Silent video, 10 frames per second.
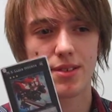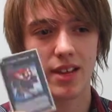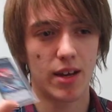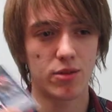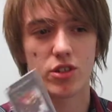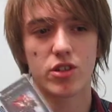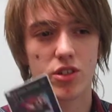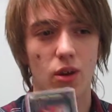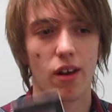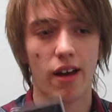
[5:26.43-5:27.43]
It was just
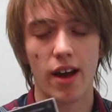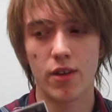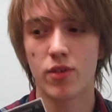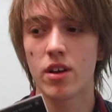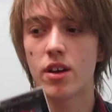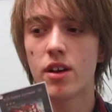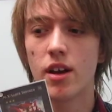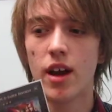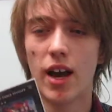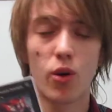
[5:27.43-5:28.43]
so live.
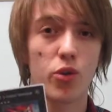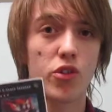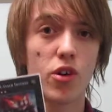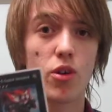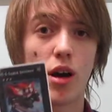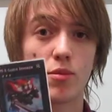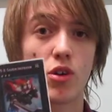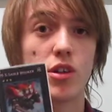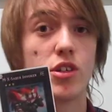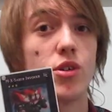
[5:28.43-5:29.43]
And also, I'm
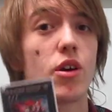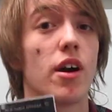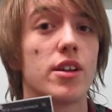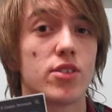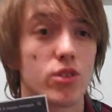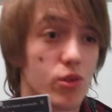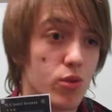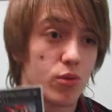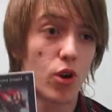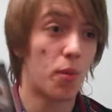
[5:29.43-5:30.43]
sorry to you guys
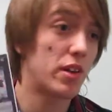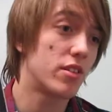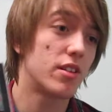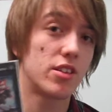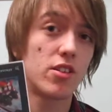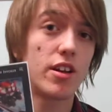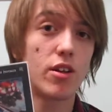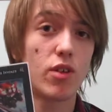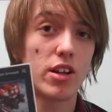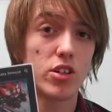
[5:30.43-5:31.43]
who commented this and I
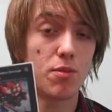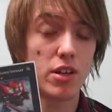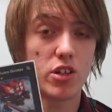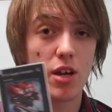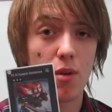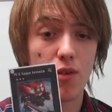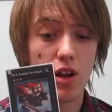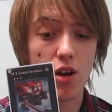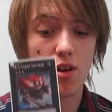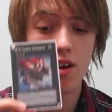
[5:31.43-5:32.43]
didn't actually mention it in my
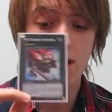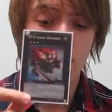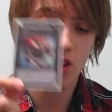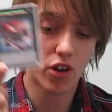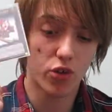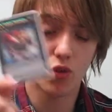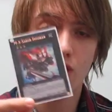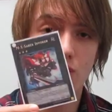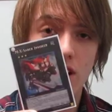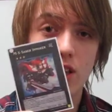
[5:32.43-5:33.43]
video, this card is
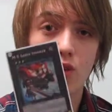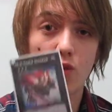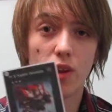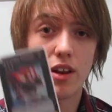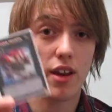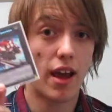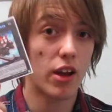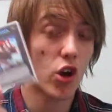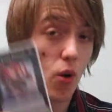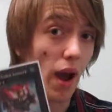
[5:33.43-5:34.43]
also really useful in
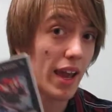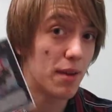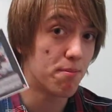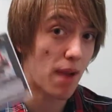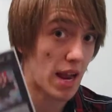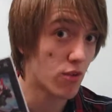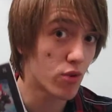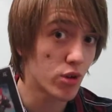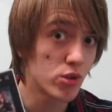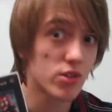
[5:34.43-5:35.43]
Koaki
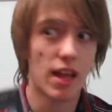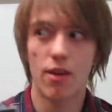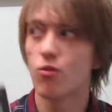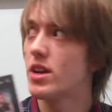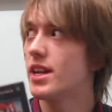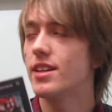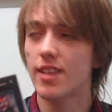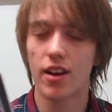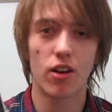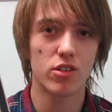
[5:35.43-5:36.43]
Meirus, that really
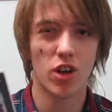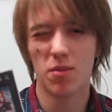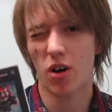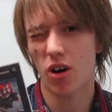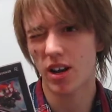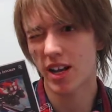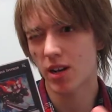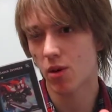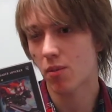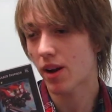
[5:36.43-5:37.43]
dead archetype that hardly
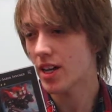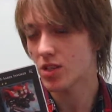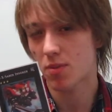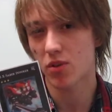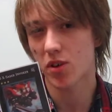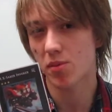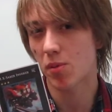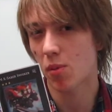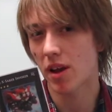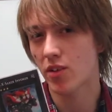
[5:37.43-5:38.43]
anyone plays, but some
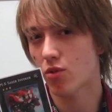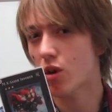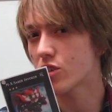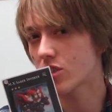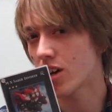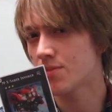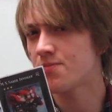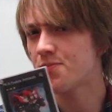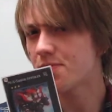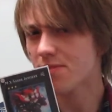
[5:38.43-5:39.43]
people play as a Rockstar.
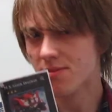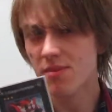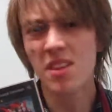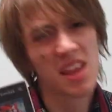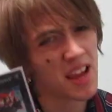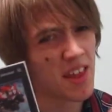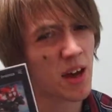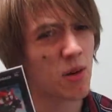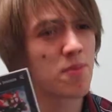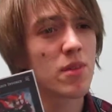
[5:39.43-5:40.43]
Yeah,
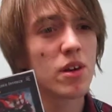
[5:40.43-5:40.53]
that one.